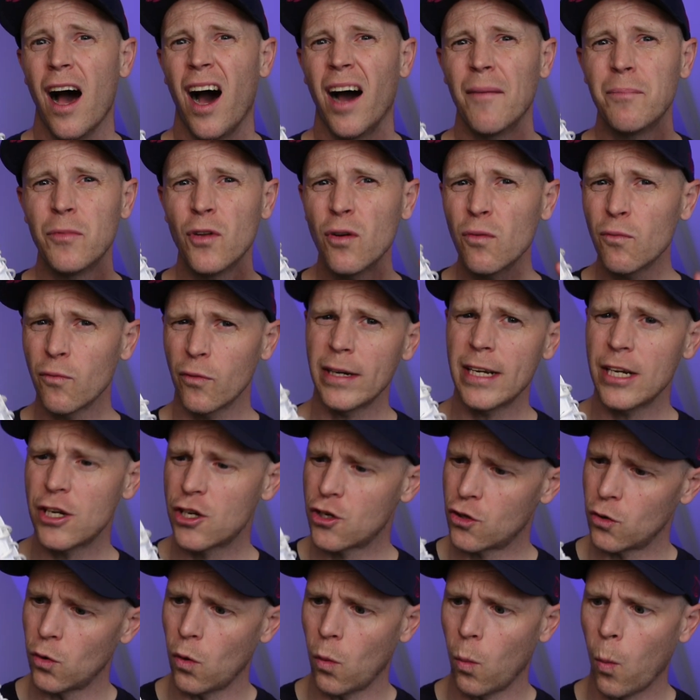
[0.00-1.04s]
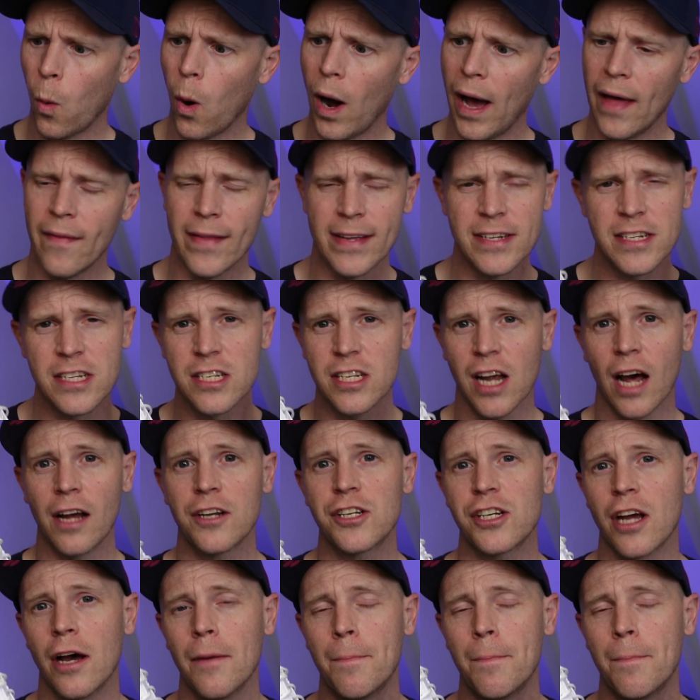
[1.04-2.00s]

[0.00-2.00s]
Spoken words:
I'm not really sure why there's such